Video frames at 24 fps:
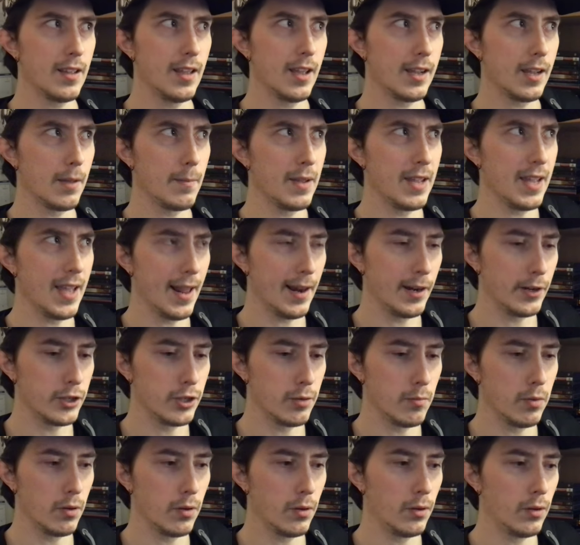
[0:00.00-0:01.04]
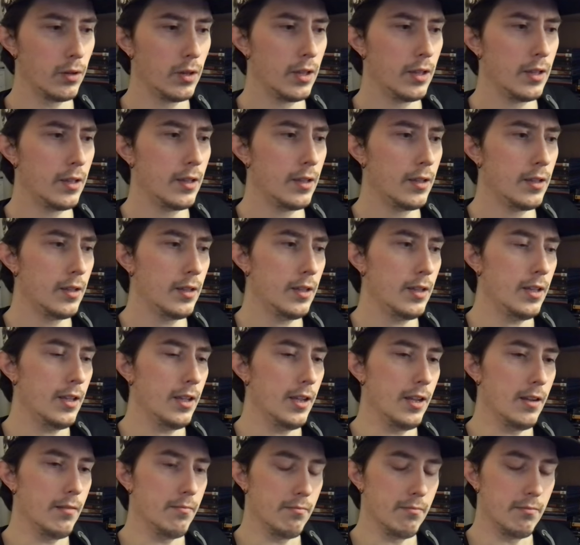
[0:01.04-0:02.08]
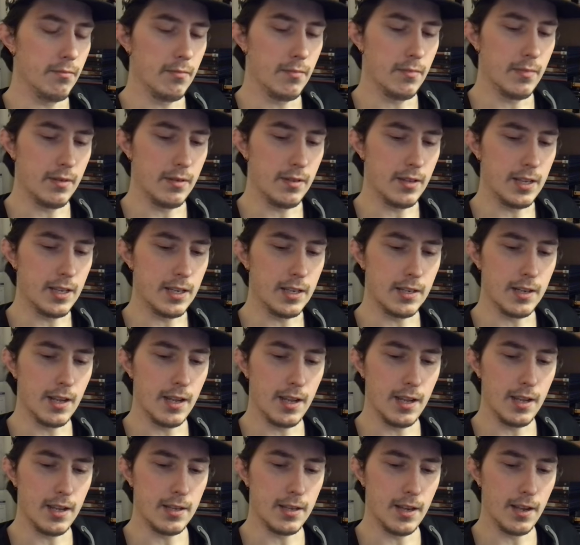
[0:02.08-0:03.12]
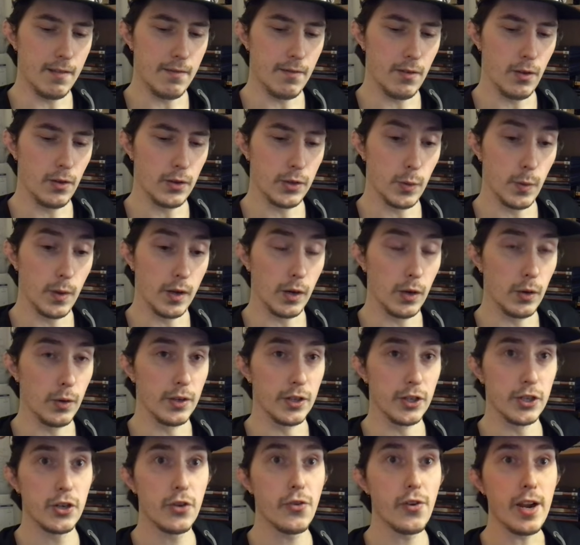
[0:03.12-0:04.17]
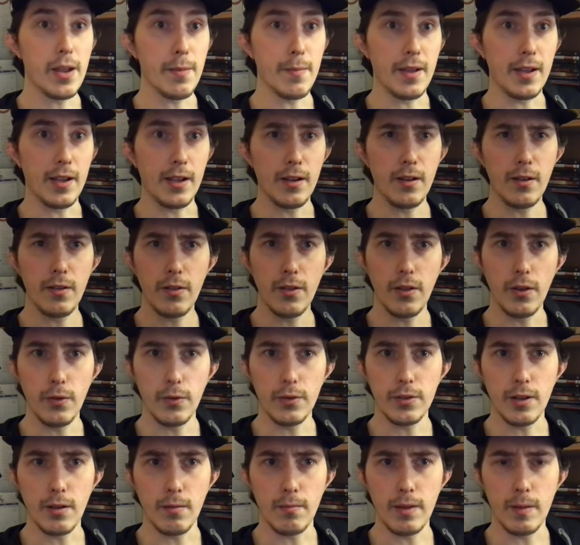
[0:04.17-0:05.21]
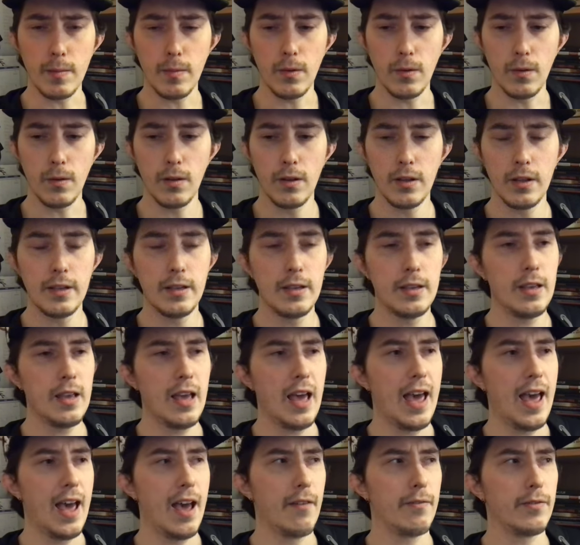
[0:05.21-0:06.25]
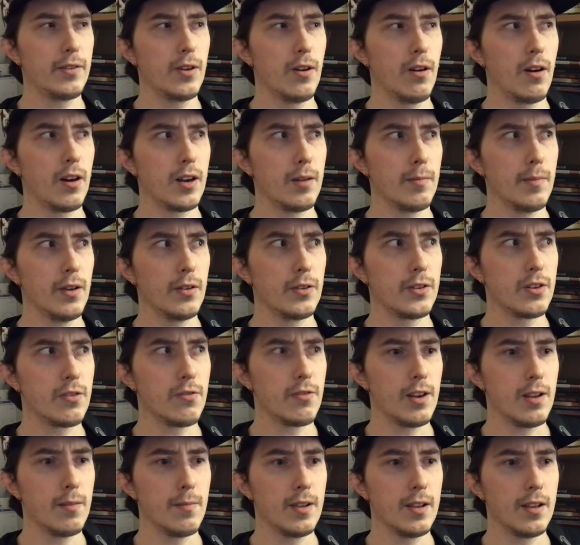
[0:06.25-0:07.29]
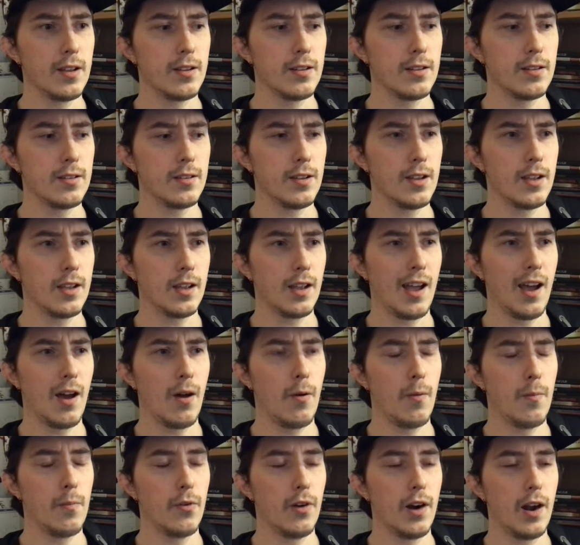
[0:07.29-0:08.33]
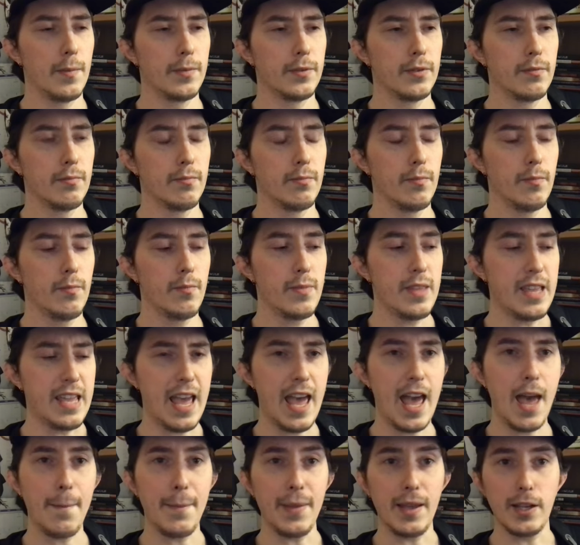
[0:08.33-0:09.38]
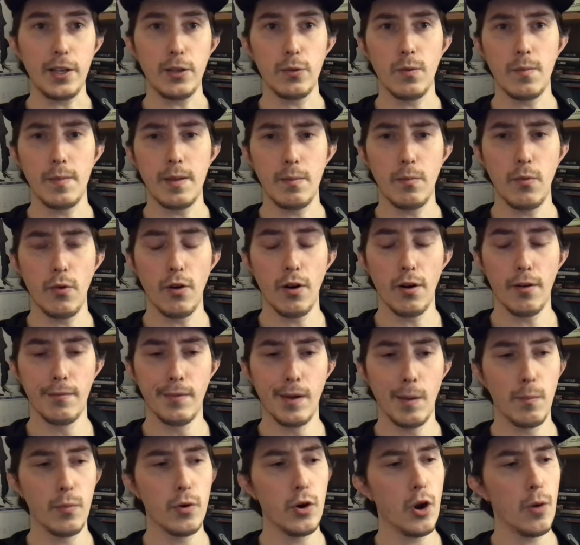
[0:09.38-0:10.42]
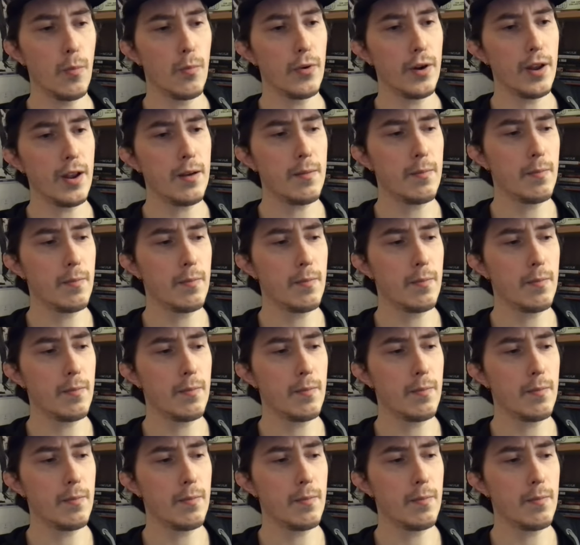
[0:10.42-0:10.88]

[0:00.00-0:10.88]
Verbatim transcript: it can be eligible. And these days, they've also included streaming. Though some people have talked about streaming and saying how perhaps the Emmys would be more appropriate,